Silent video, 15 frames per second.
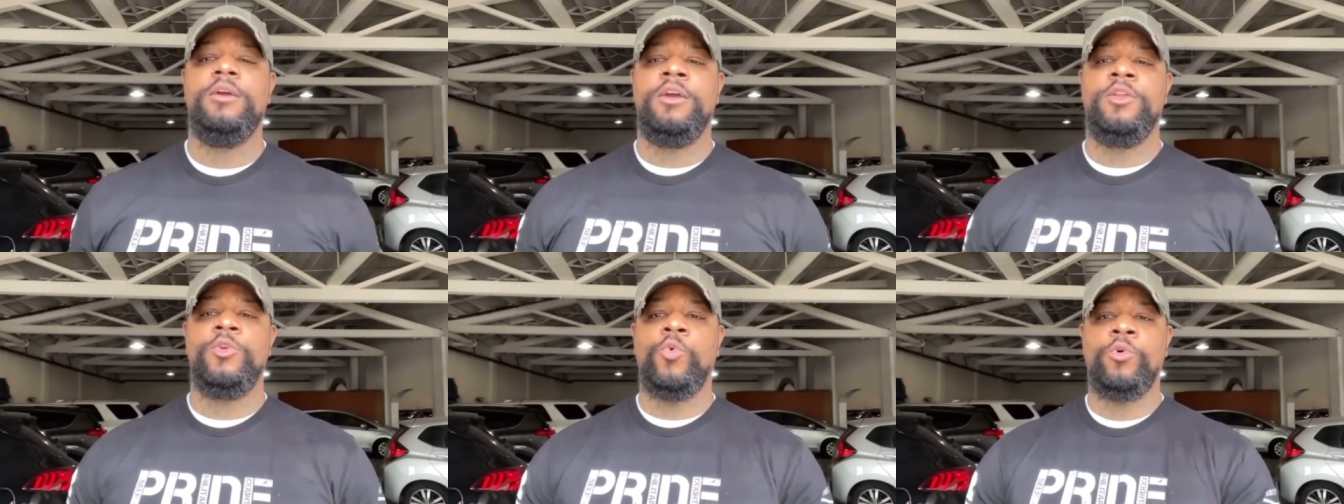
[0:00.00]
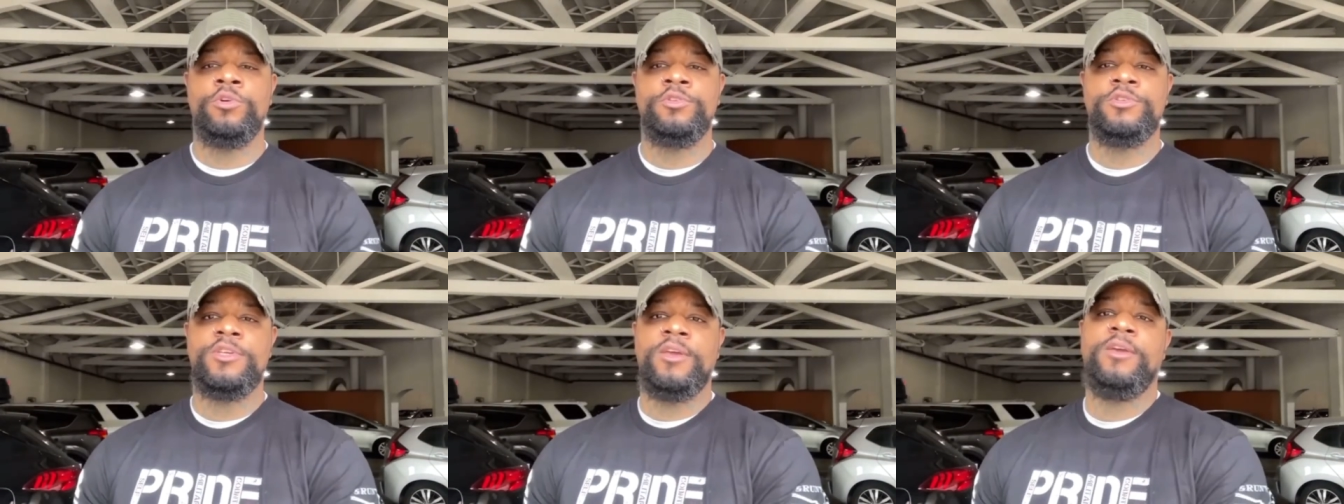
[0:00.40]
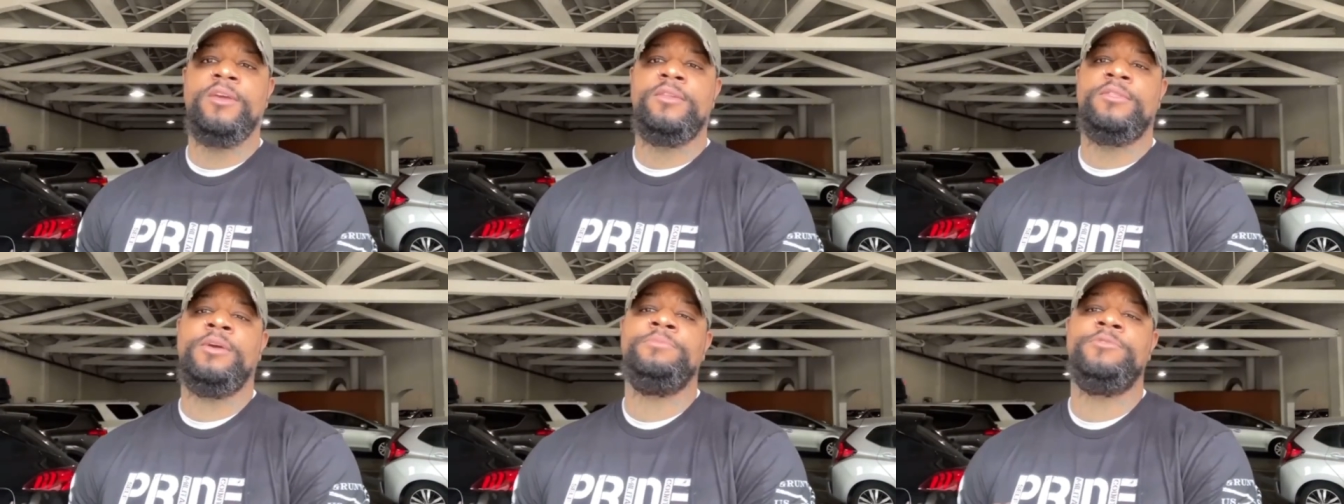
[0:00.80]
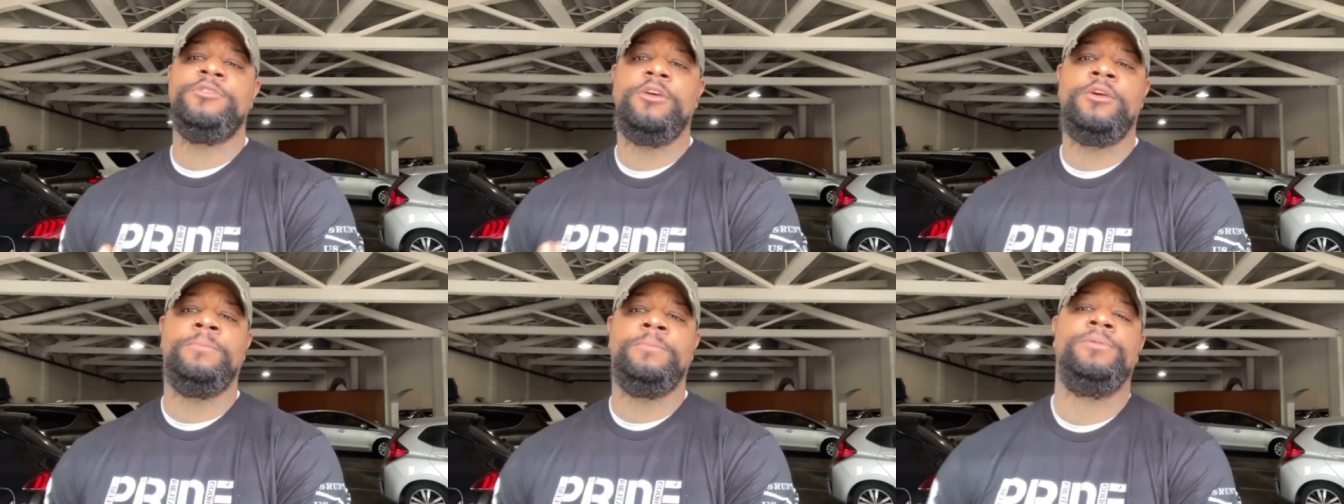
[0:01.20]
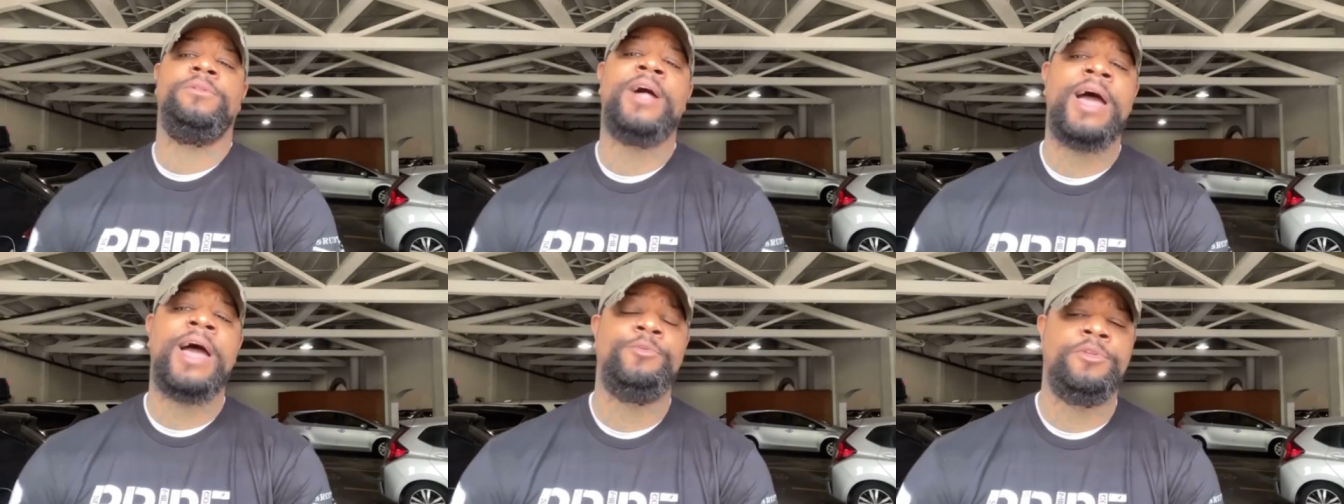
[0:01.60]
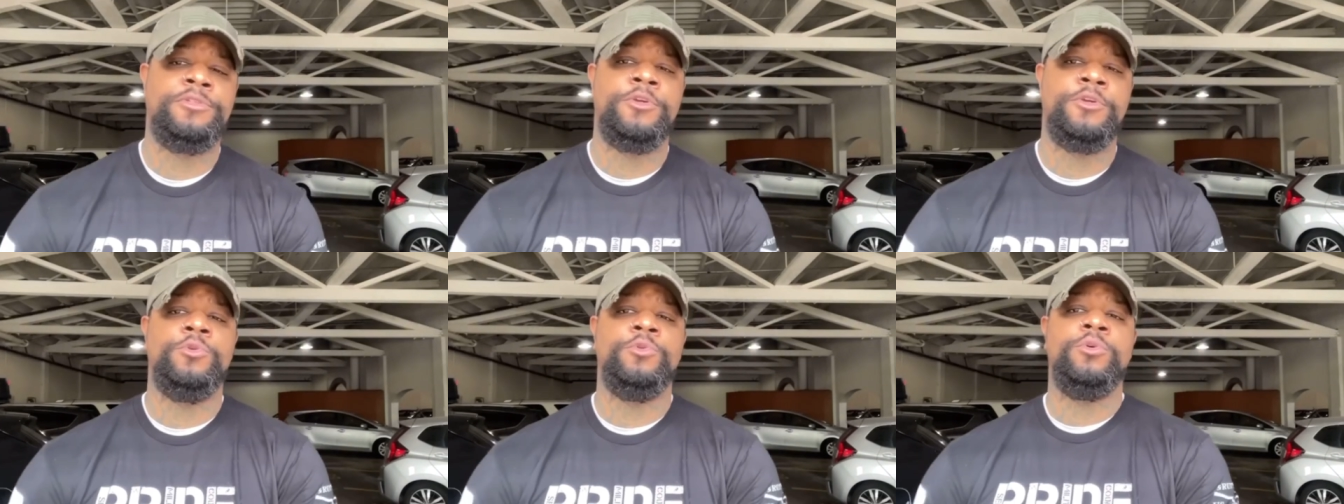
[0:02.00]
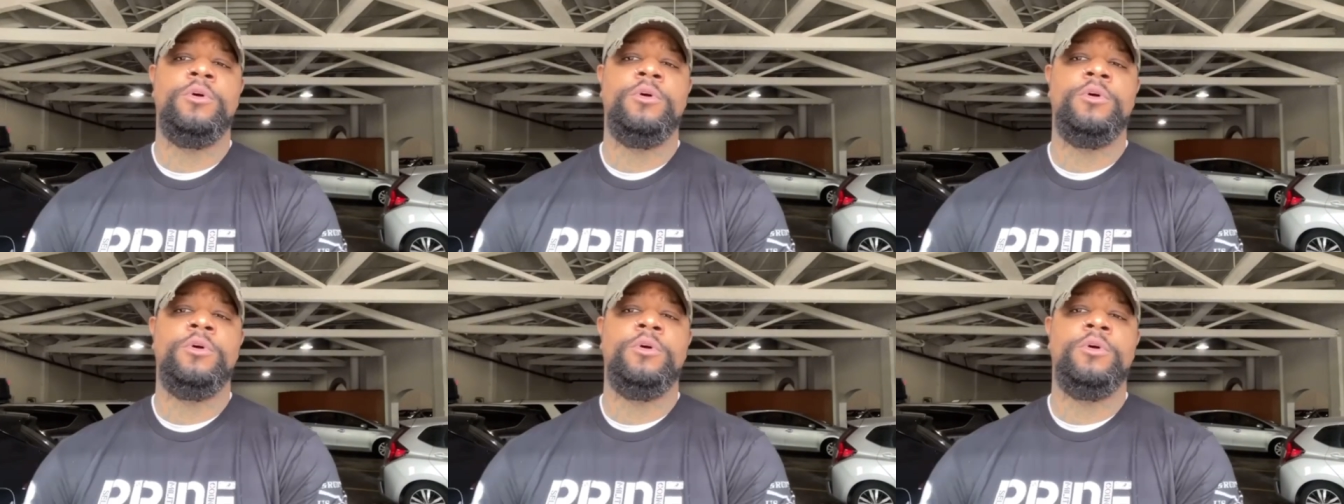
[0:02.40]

In order to get them to comply with you